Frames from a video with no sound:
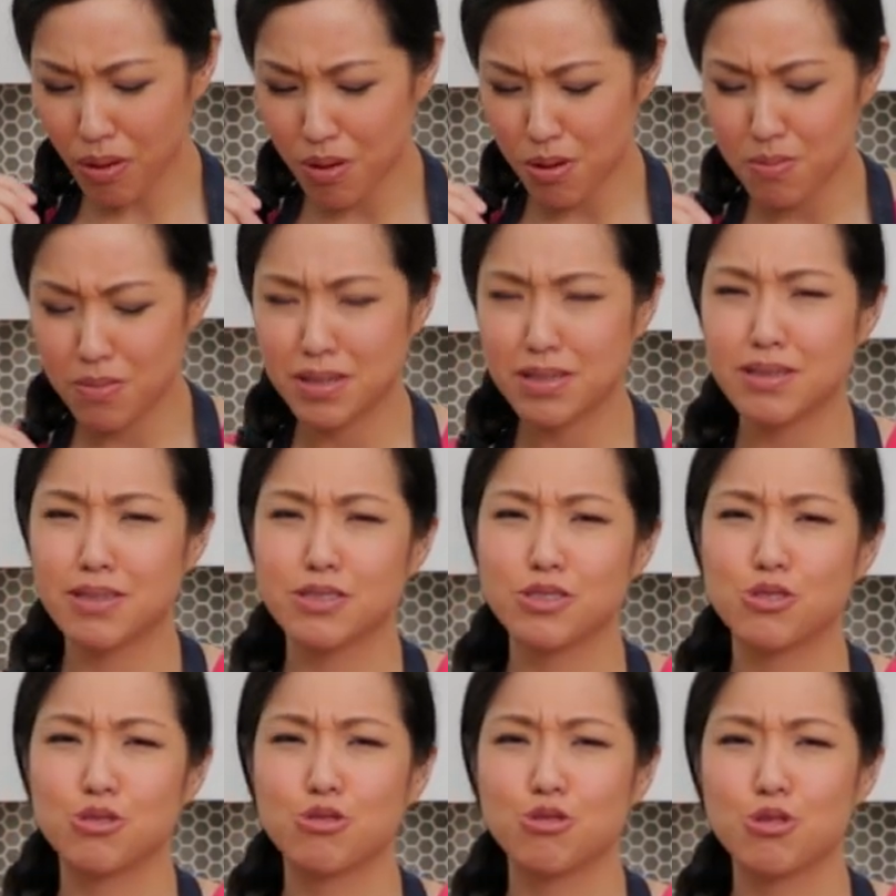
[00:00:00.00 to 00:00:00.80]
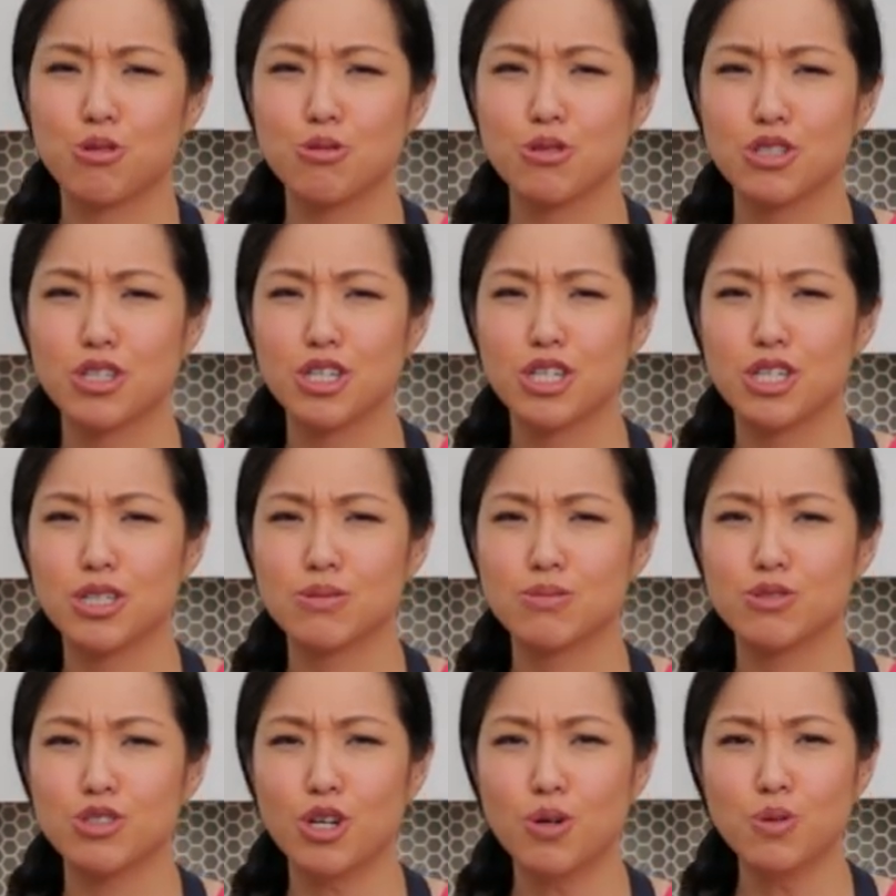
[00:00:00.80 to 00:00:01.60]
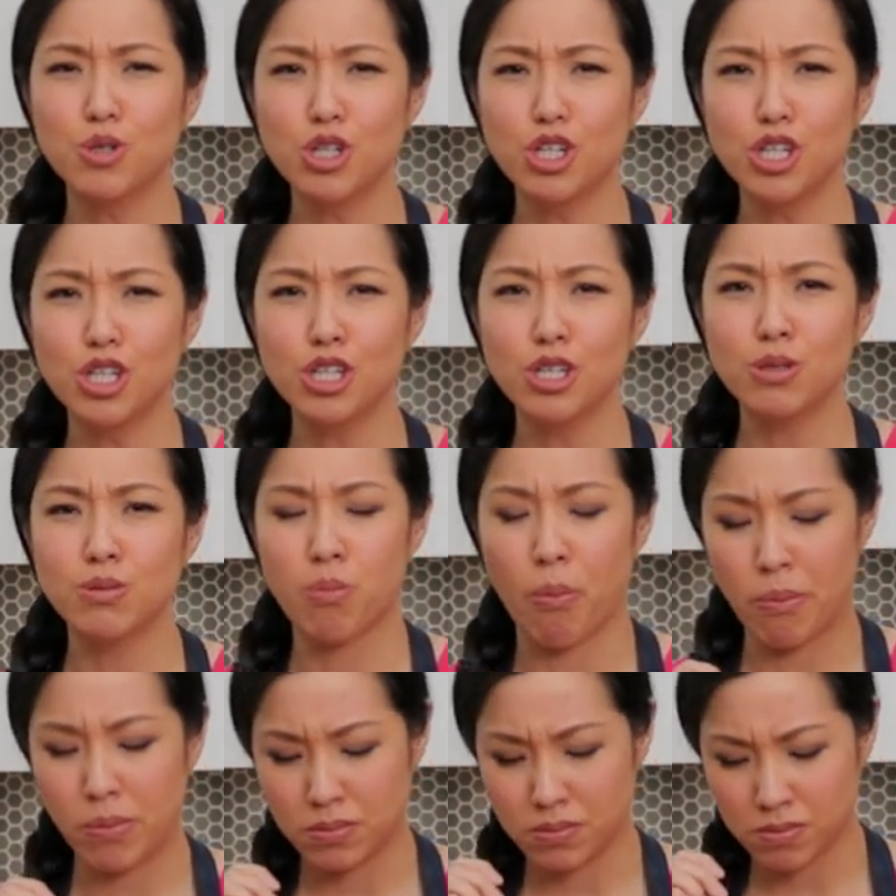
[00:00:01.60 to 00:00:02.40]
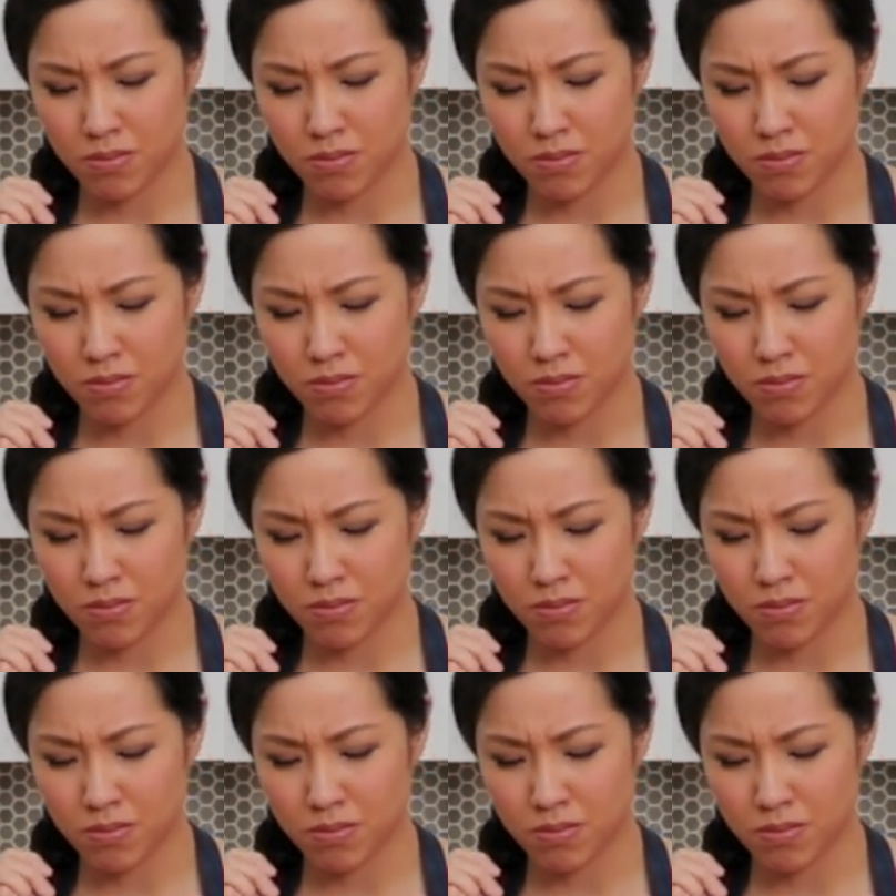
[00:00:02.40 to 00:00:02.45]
Oh my gosh, it's so good. So good!